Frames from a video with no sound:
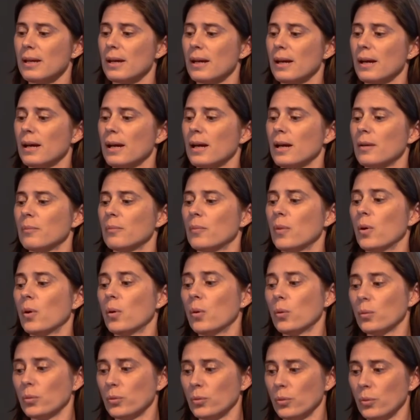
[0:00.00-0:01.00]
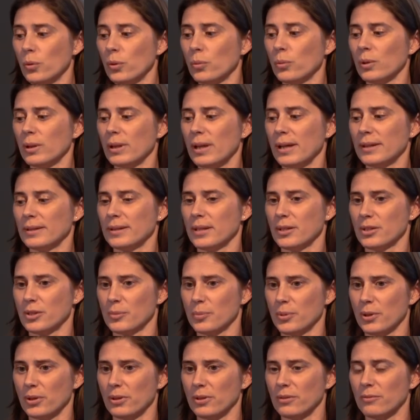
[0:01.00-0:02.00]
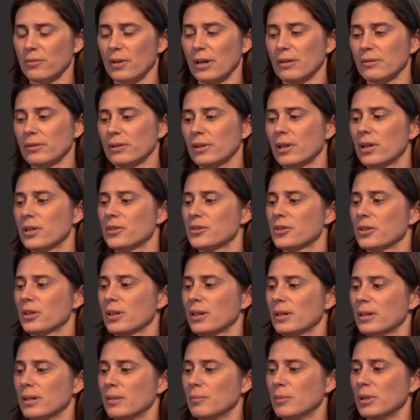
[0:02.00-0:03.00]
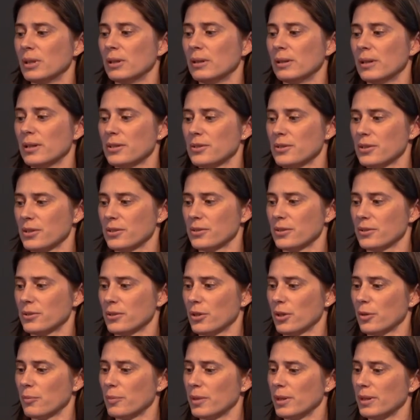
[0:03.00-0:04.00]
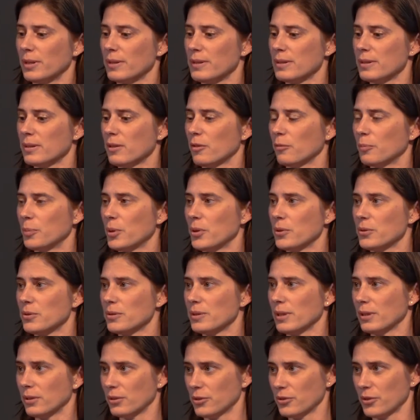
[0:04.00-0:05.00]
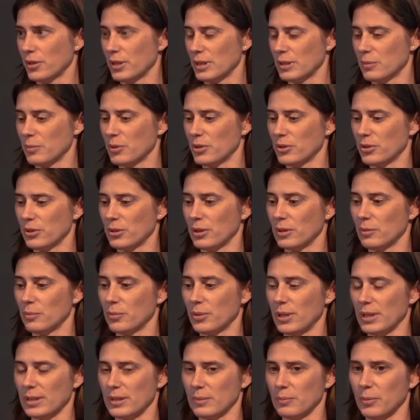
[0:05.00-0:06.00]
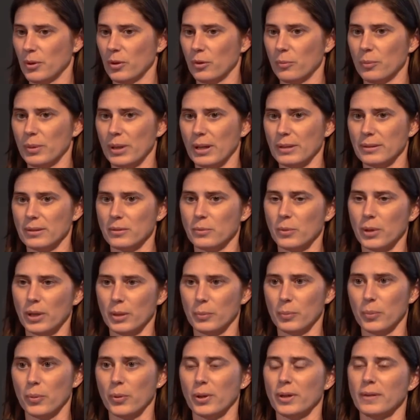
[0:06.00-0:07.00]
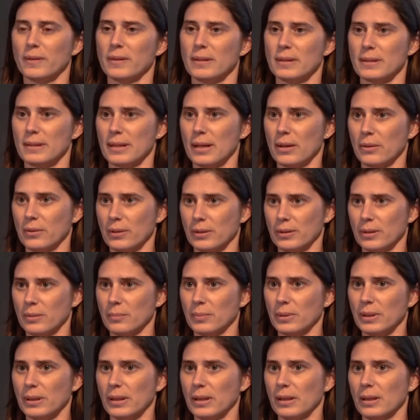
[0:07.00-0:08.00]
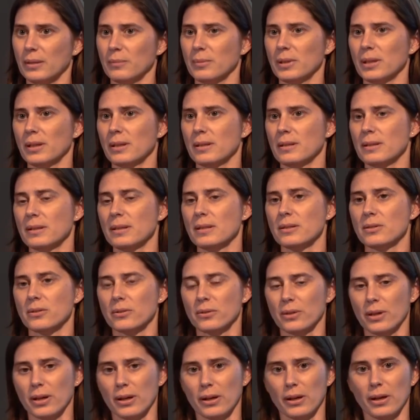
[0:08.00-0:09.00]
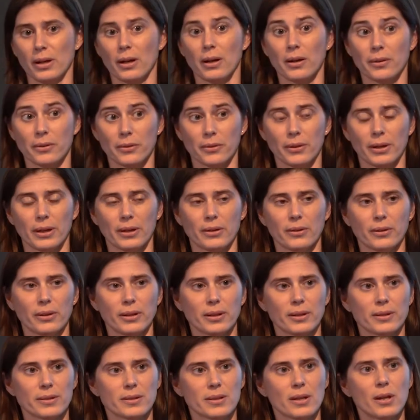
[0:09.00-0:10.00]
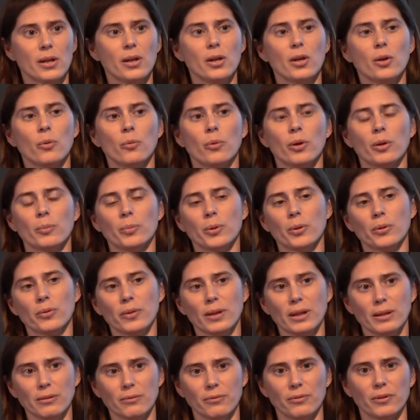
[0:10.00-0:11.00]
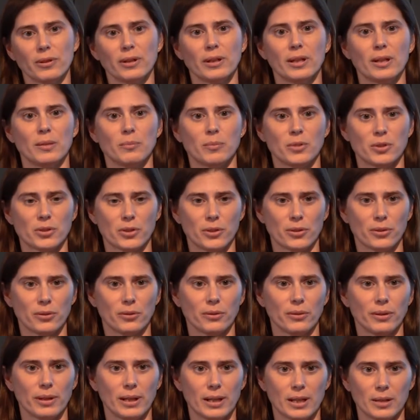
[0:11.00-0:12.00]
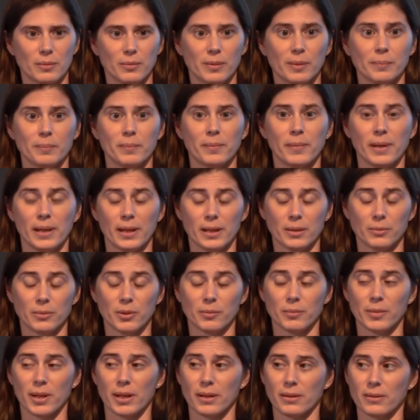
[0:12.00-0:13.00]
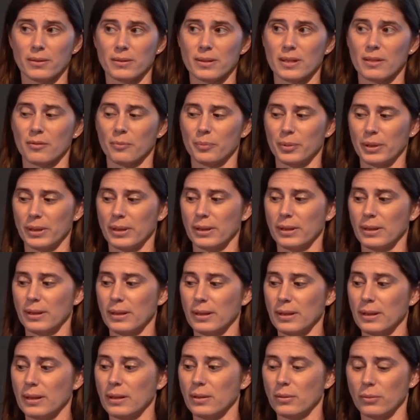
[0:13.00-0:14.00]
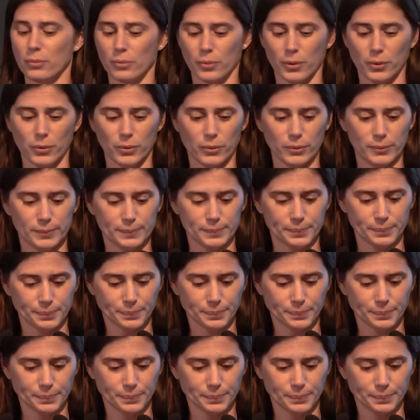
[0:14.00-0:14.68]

Um, Nor will I touch upon the virologic and immunologic determinants of postnatal transmission in breast milk, but I did want to point these out at the beginning because these are other areas where both infant and maternal animal, animal models have played a key role.